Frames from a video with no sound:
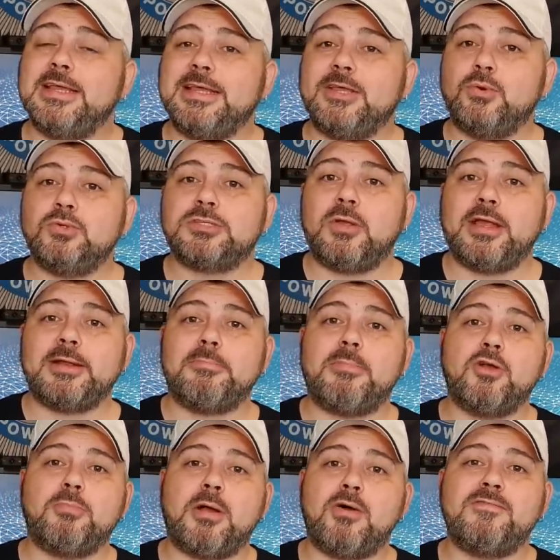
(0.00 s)
He also had a
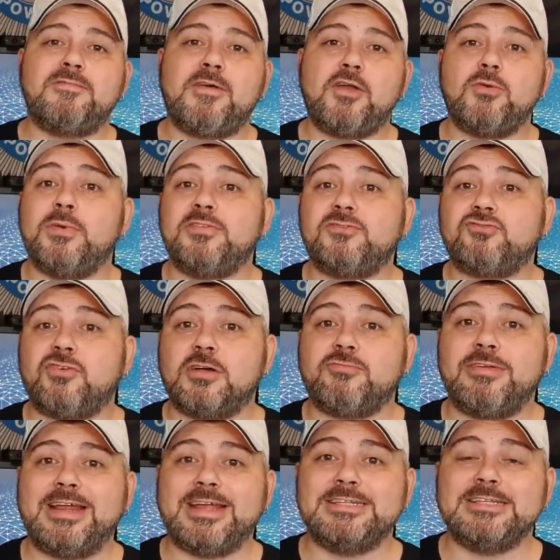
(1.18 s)
mobile phone with drug
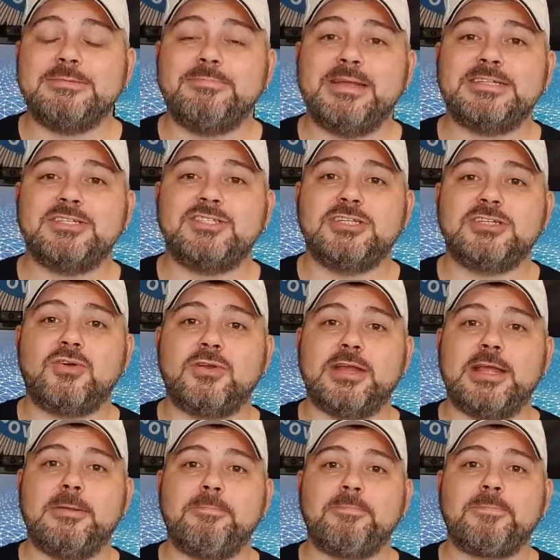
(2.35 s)
related messages on
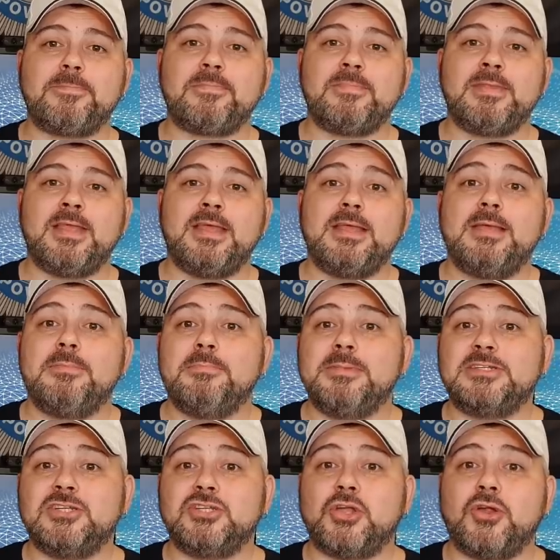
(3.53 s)
it.
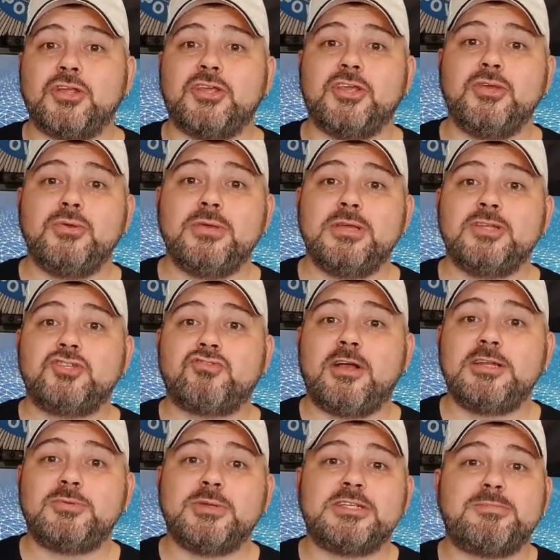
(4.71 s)
Mr. Donahue
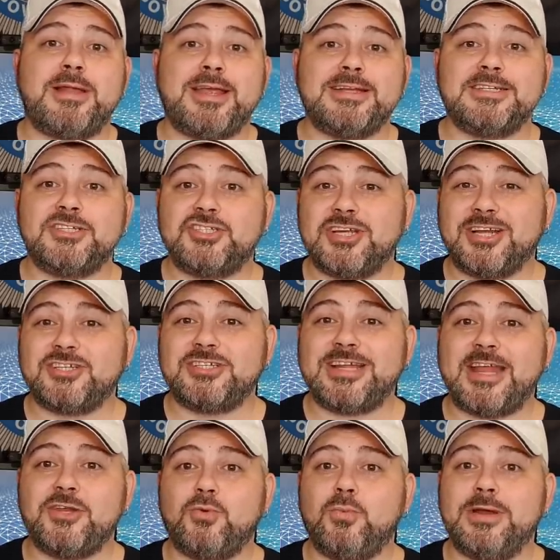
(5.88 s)
tried to explain to Judge
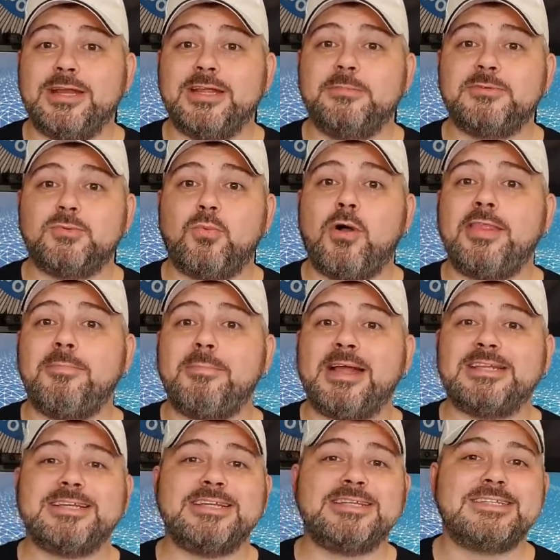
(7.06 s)
Daniel Williams why the
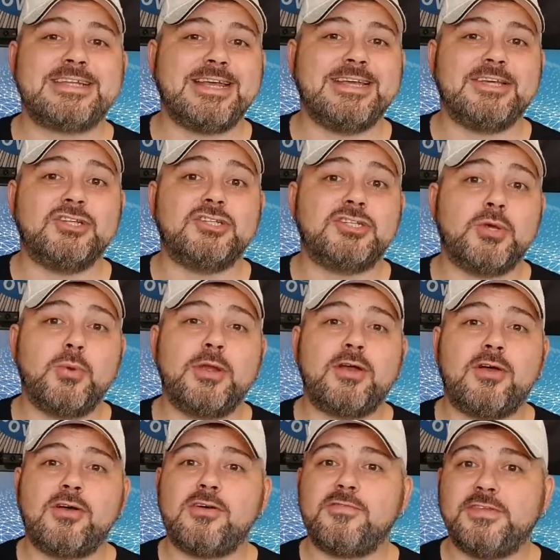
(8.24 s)
matter had taken two and a
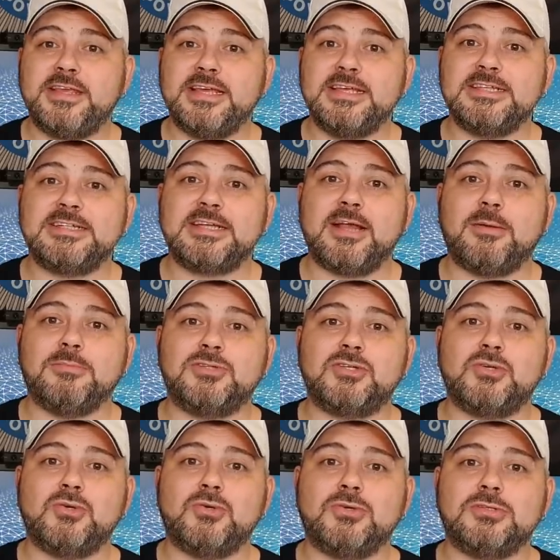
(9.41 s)
half years to come to
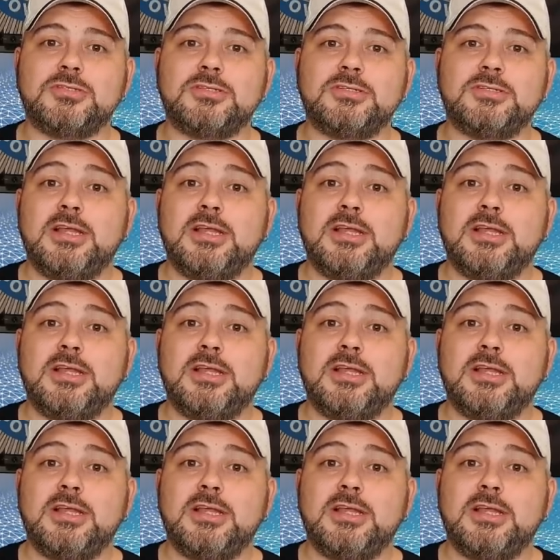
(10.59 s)
court.